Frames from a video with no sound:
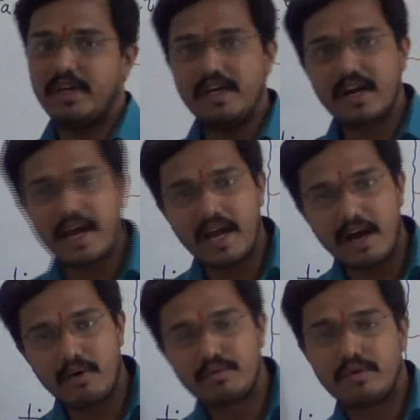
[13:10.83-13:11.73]
Here I
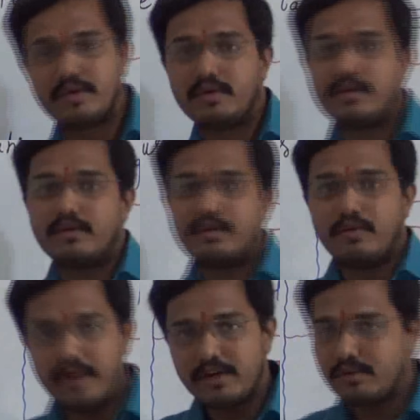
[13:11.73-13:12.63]
have
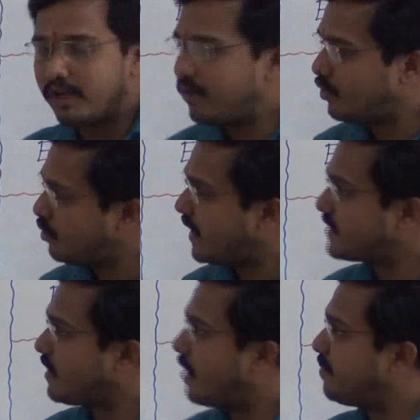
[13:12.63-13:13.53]
going to give two
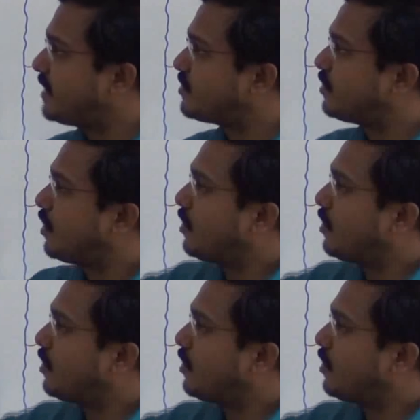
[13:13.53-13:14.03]
examples.